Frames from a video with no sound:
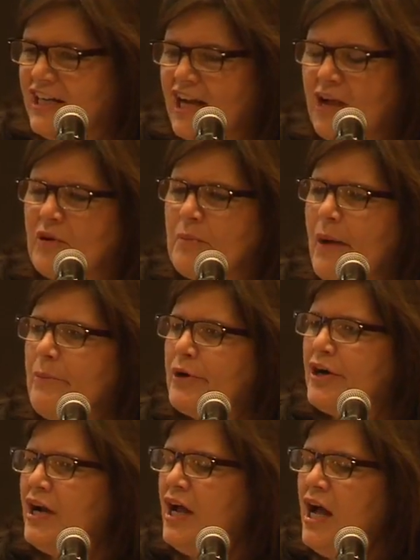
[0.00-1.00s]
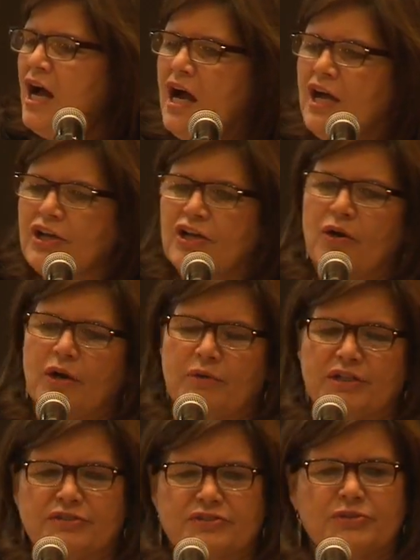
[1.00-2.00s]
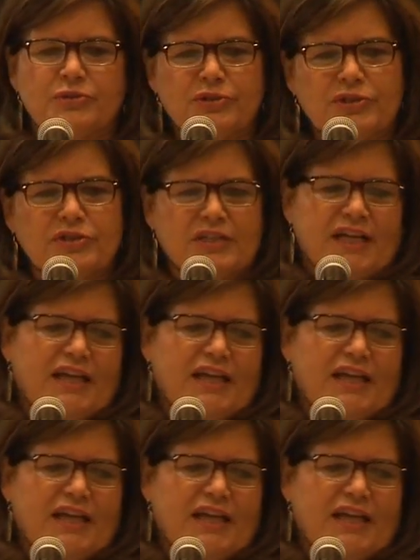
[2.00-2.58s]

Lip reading: And I remember, you know, I went to school and